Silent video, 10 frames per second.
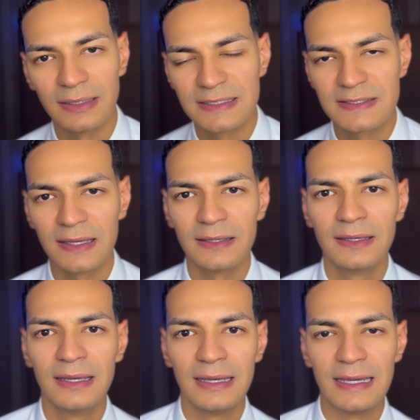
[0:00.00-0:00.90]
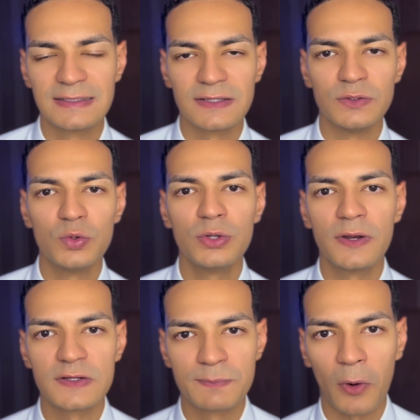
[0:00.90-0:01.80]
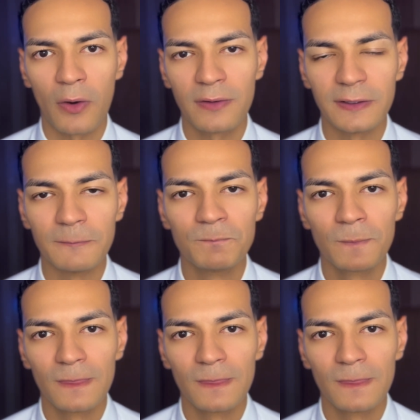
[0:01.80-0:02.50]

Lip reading: let's say it's a New Year's party